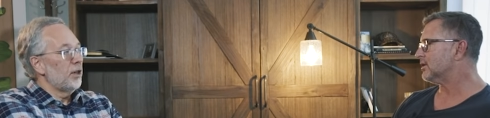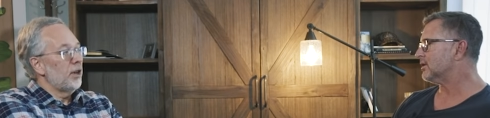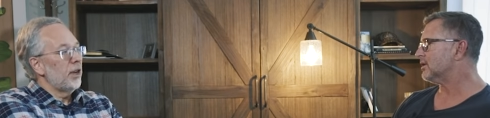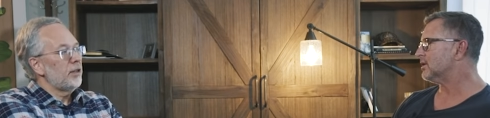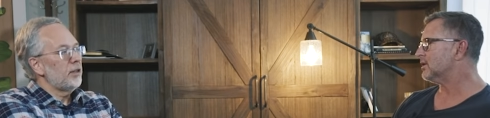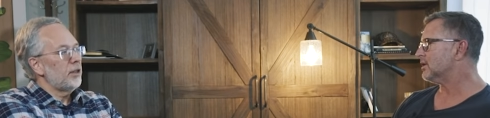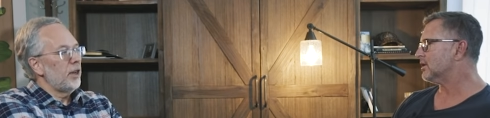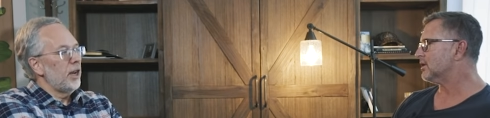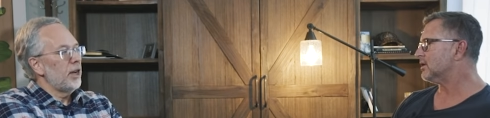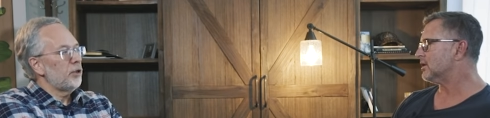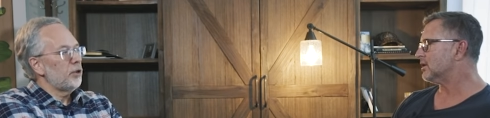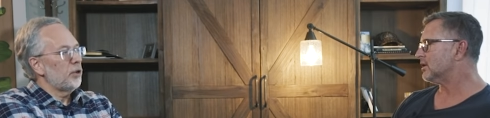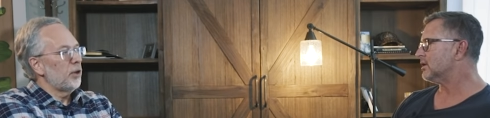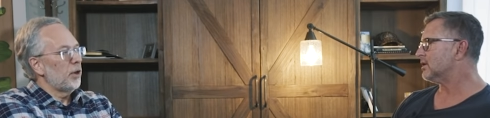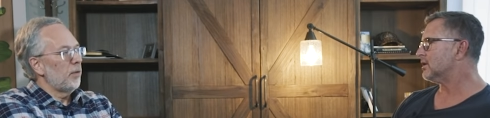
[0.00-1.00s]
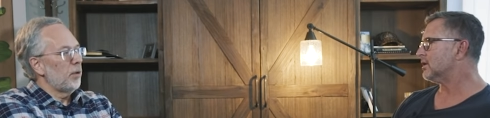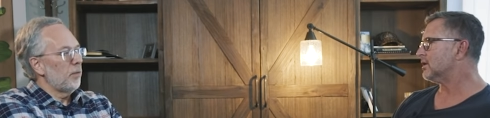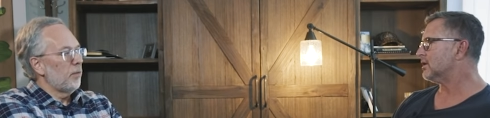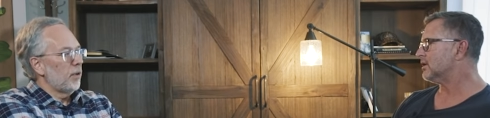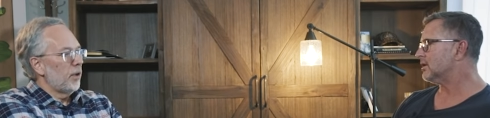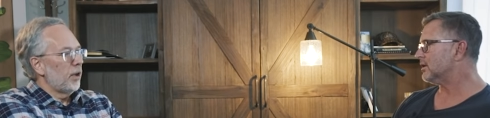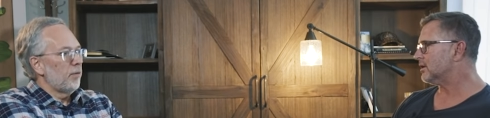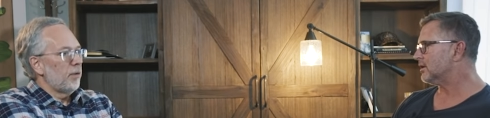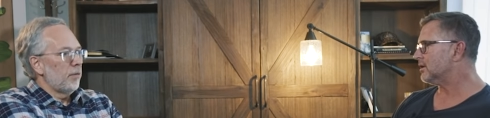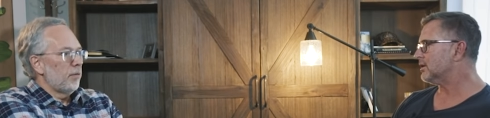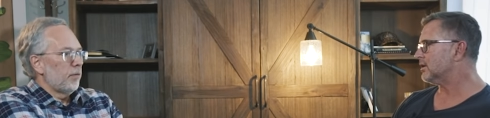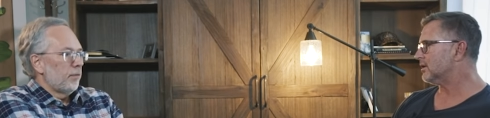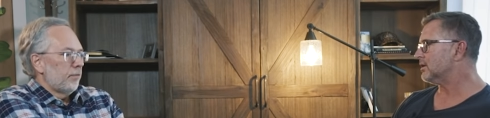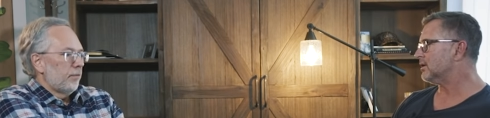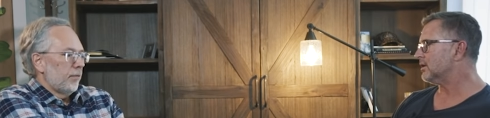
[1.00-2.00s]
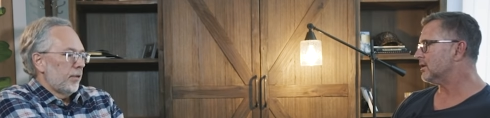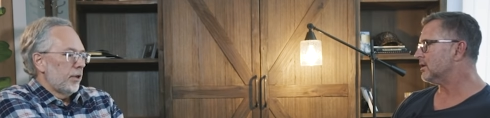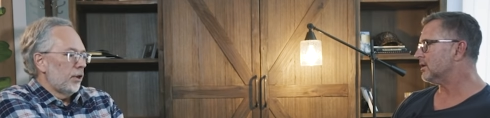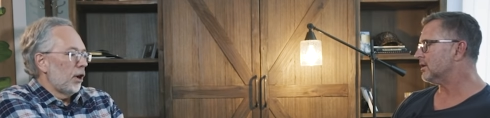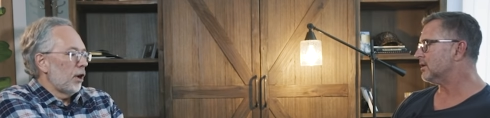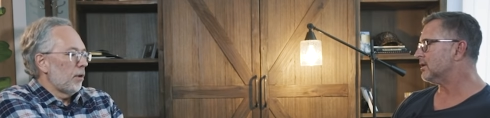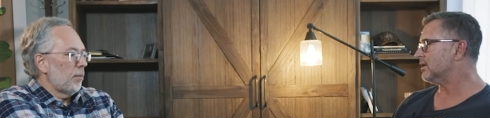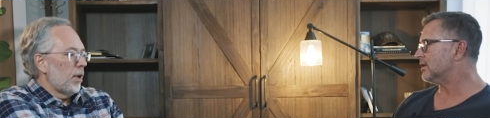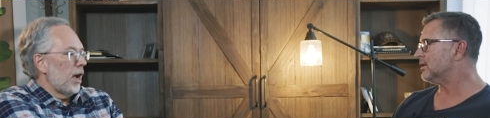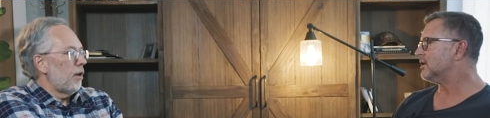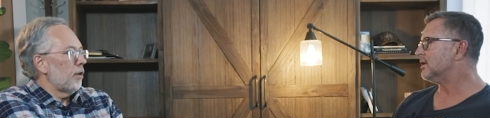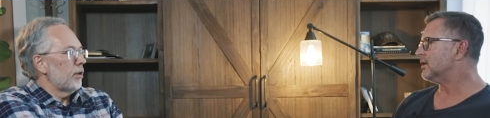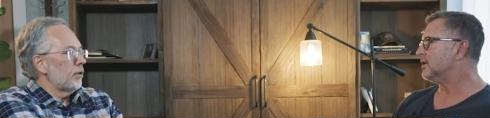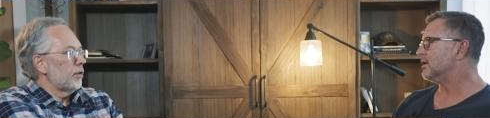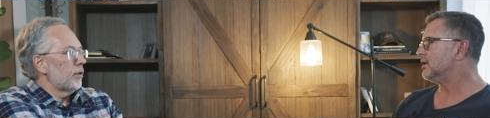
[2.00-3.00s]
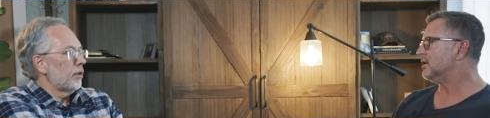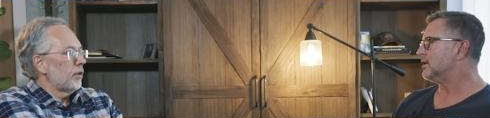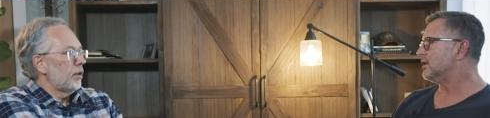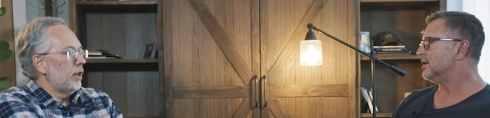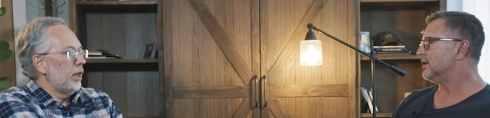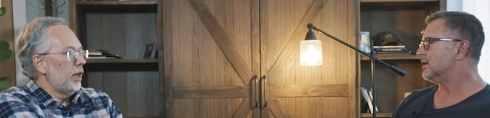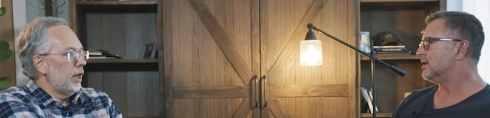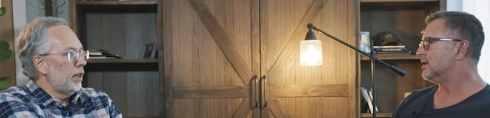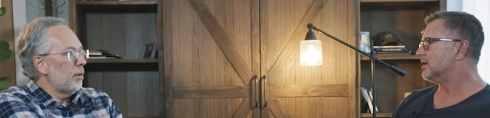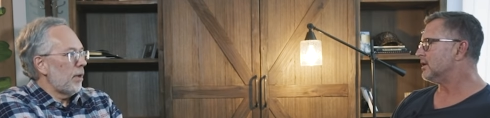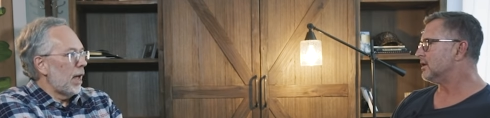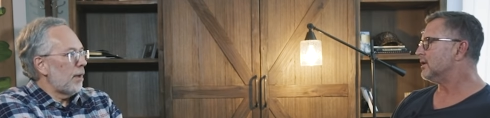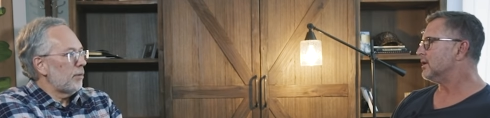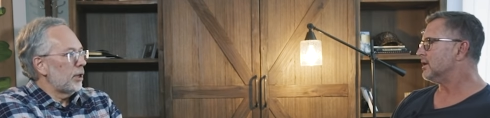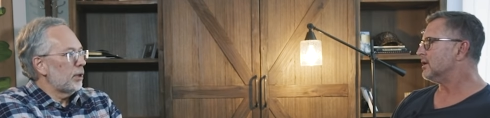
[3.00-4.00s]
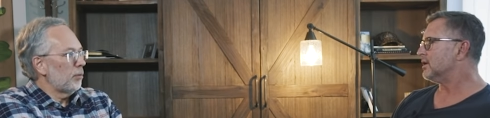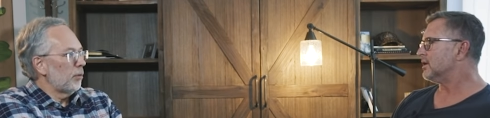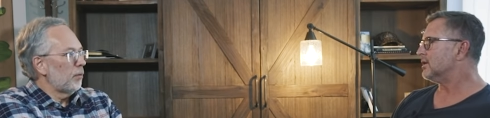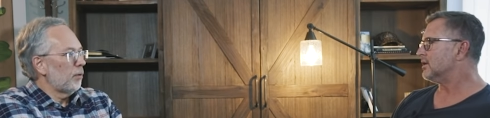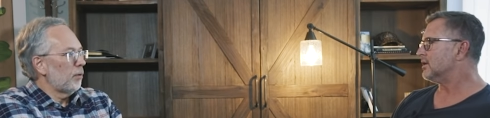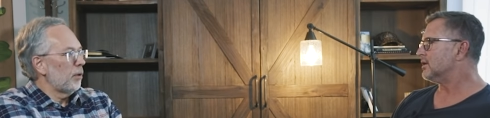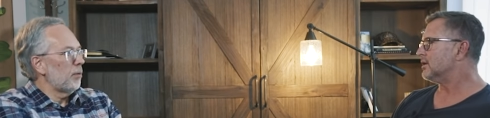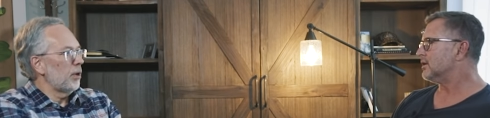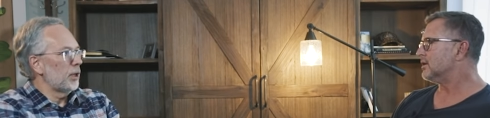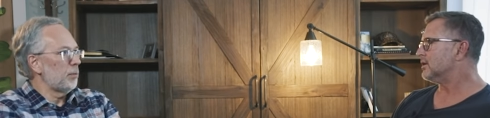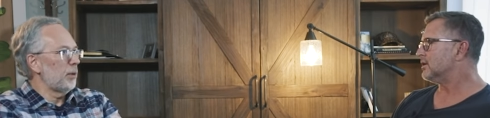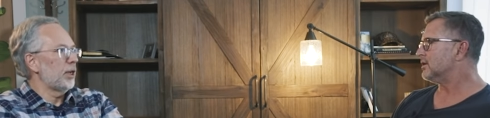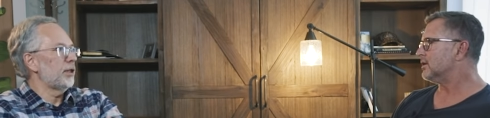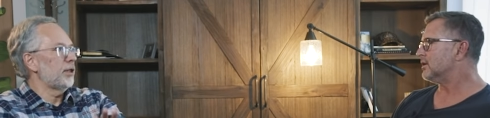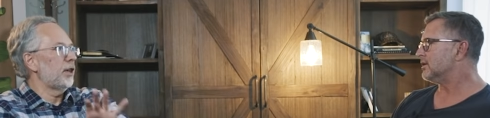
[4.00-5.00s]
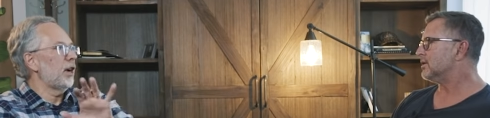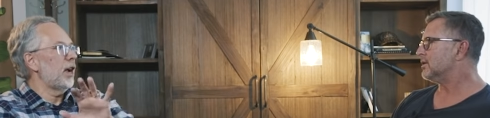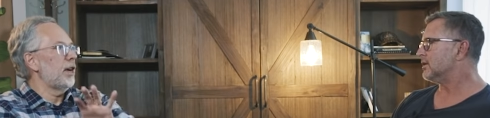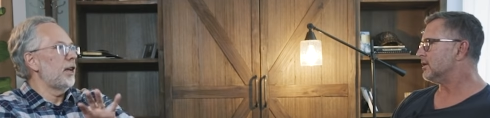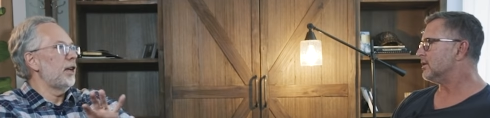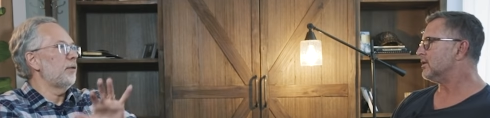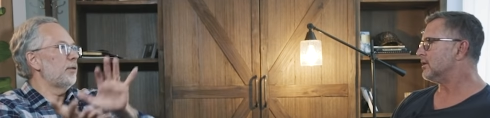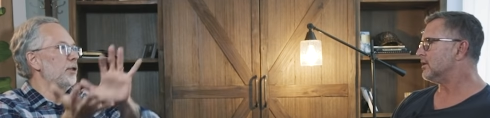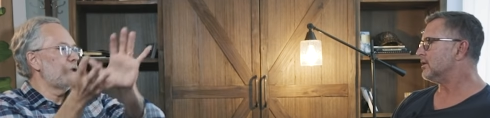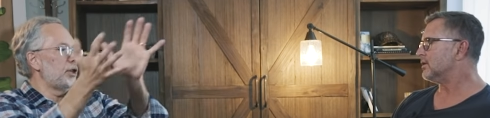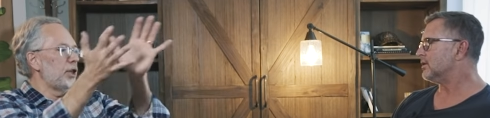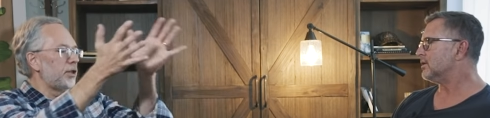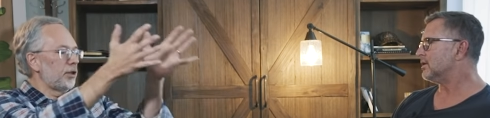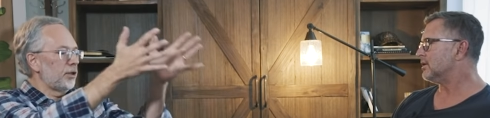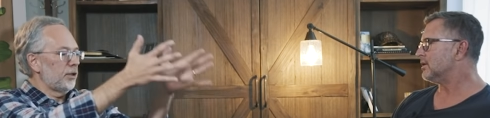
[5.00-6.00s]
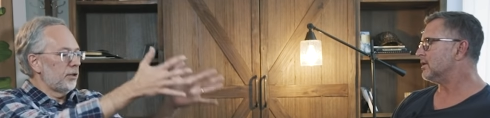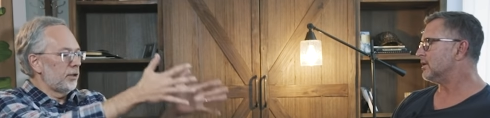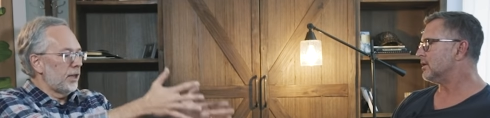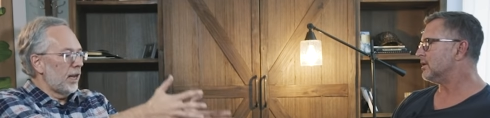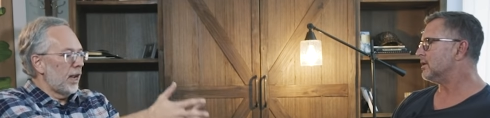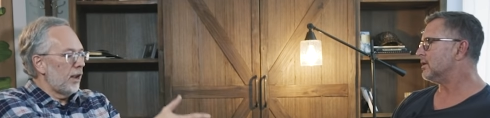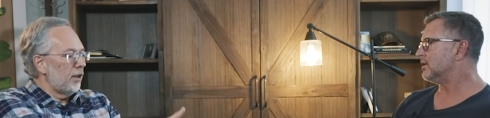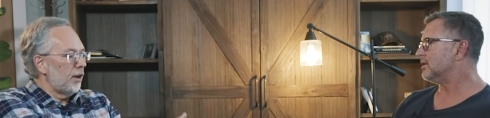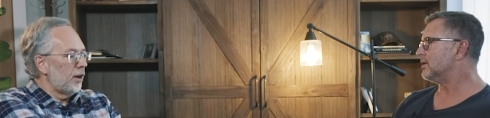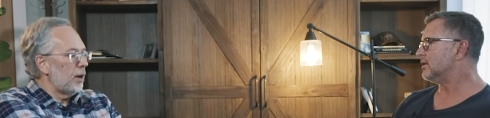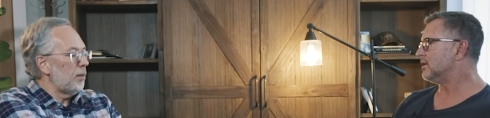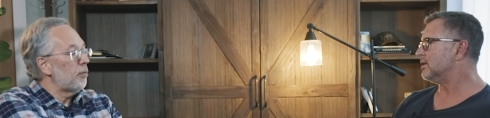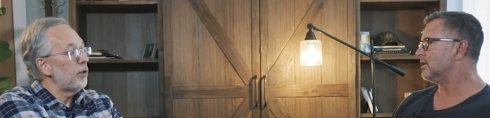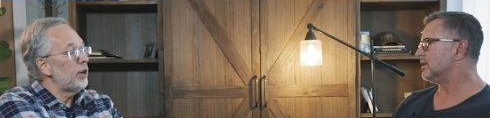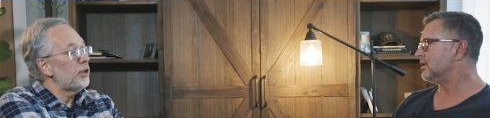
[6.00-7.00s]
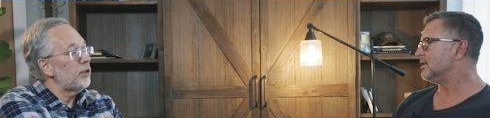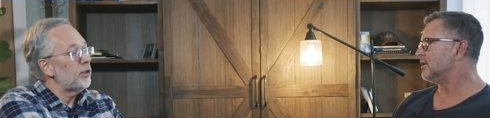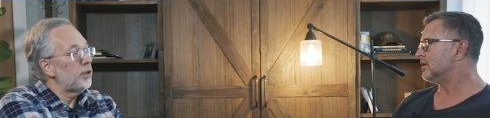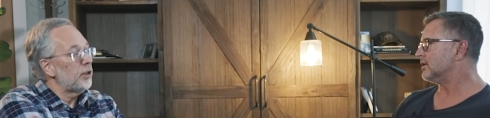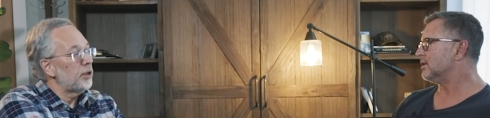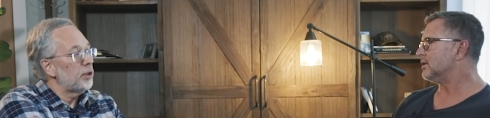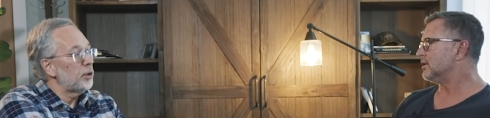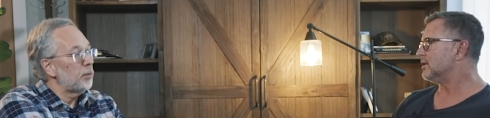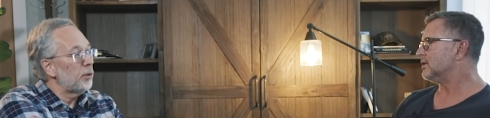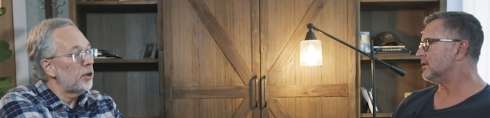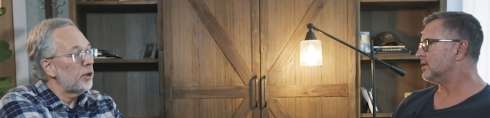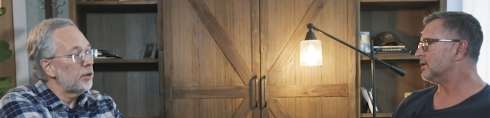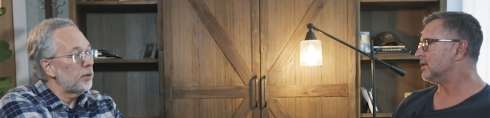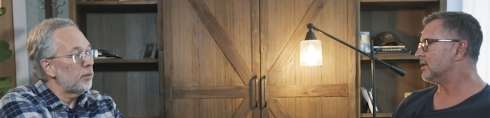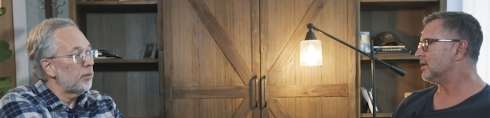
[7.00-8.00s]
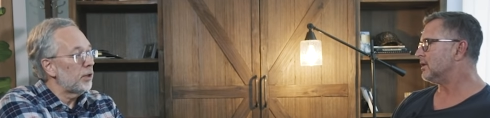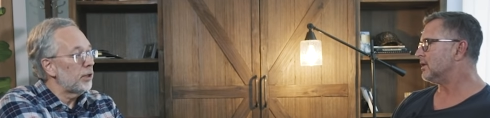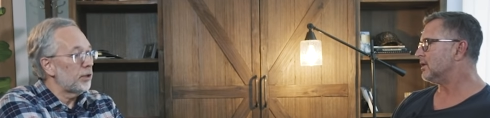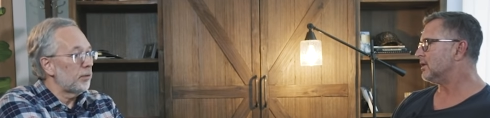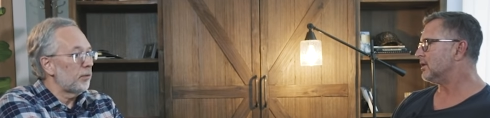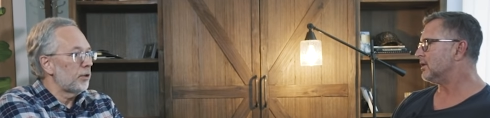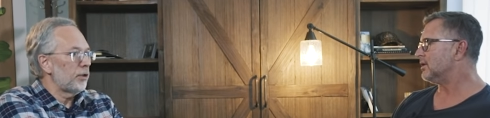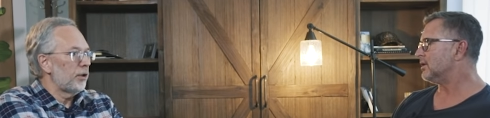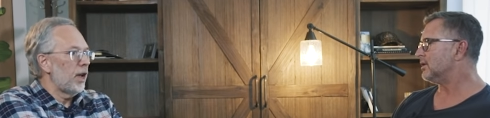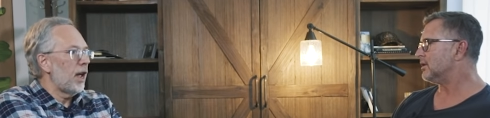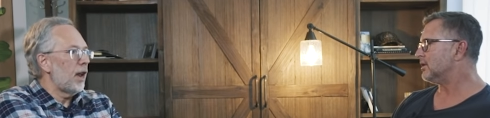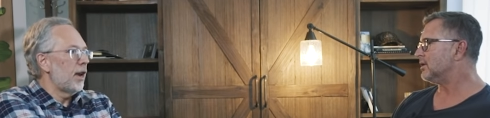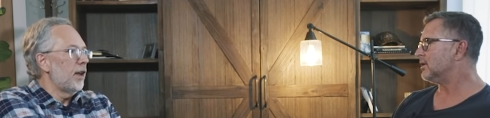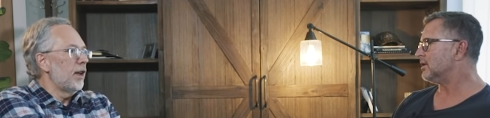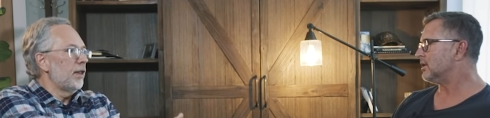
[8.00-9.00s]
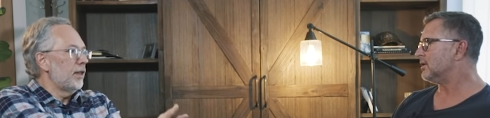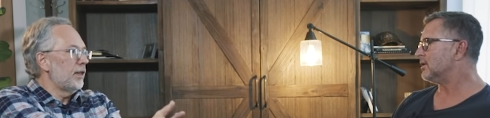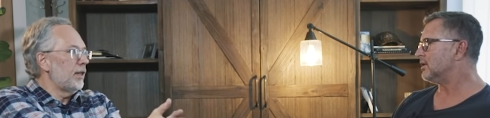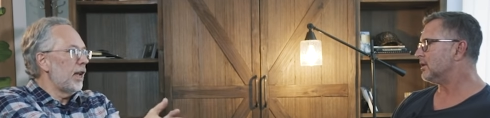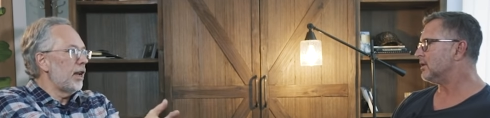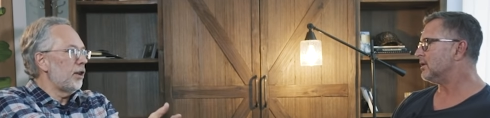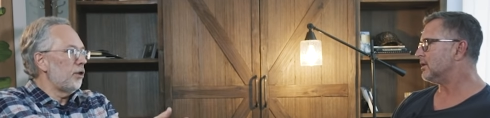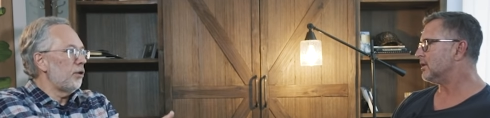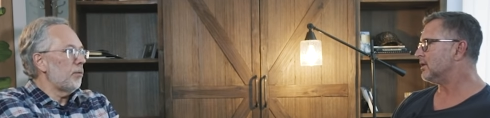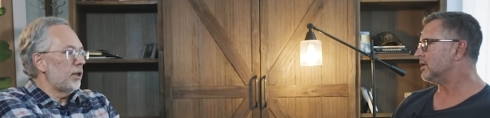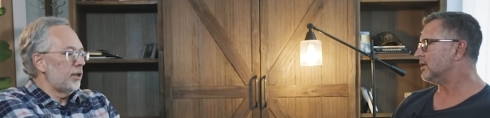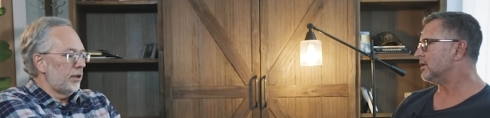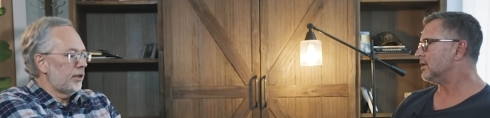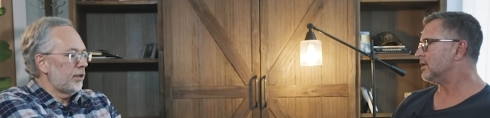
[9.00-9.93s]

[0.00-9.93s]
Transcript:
Speaker 1: a denunciation of the dark powers in the baptismal formulas, because their idea was Jesus goes down there, he preaches to the spirits in prison, which are not the dead humans.